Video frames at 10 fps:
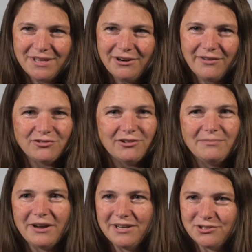They don't have to worry
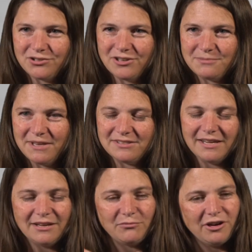about insurance piece,
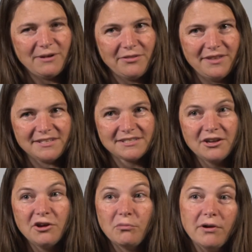they can worry about this.
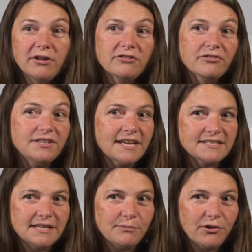Where are the free
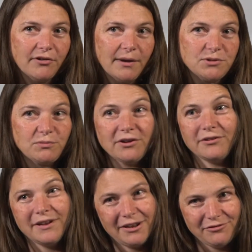testing programs? Where are
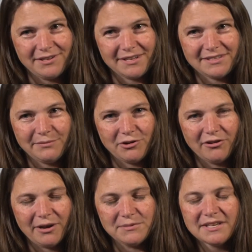there not free testing
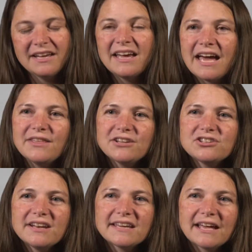programs? I think
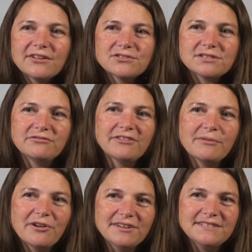genetic counselors in
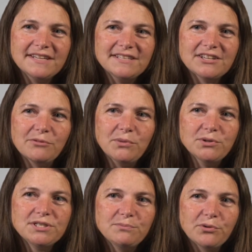Fabry disease are
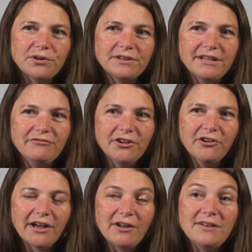most important in
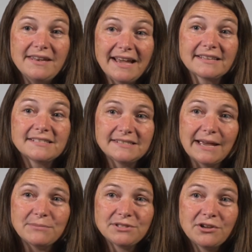figuring out next
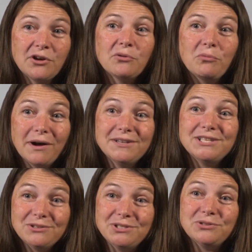steps. What
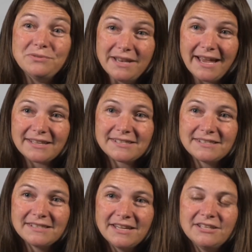do you do
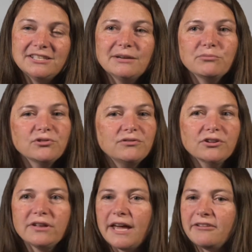next to improve
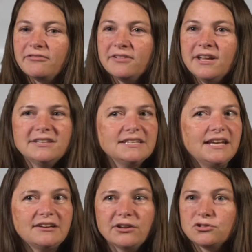your life, to
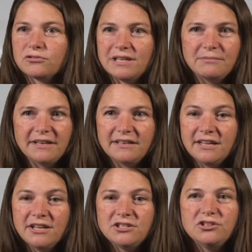get on treatment,
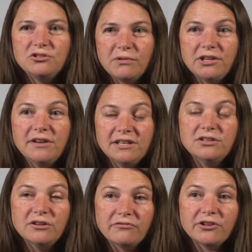to do what you need to
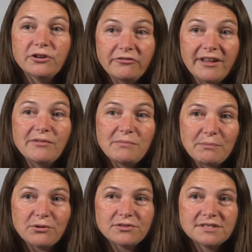do for your family
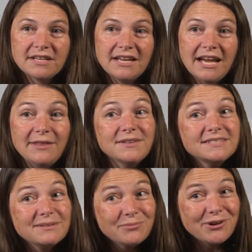members. And this
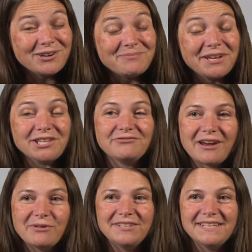is important because
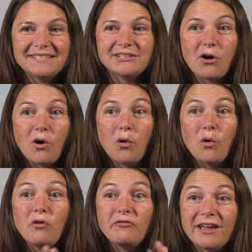Fabry disease is a
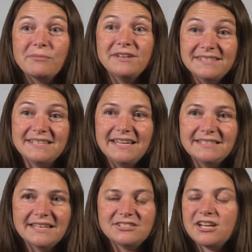whole family
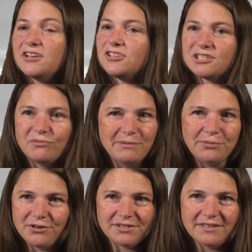disease. It's not just one
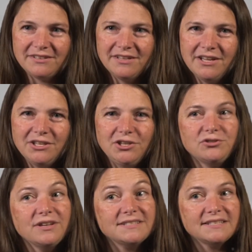person.
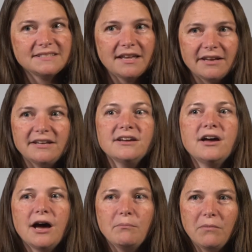Usually it's a son,
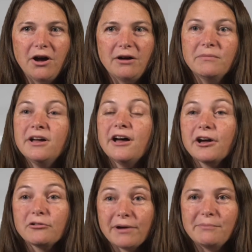a mom, a
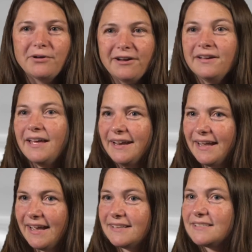grandpa, an
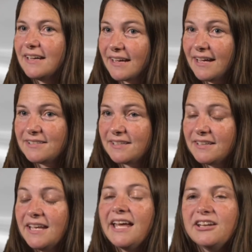aunt, a cousin.
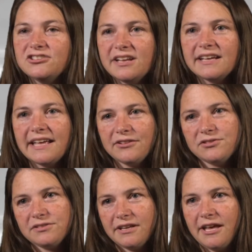And genetic
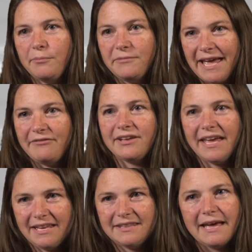counselors can help
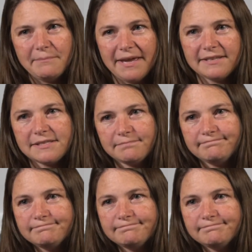navigate that maze.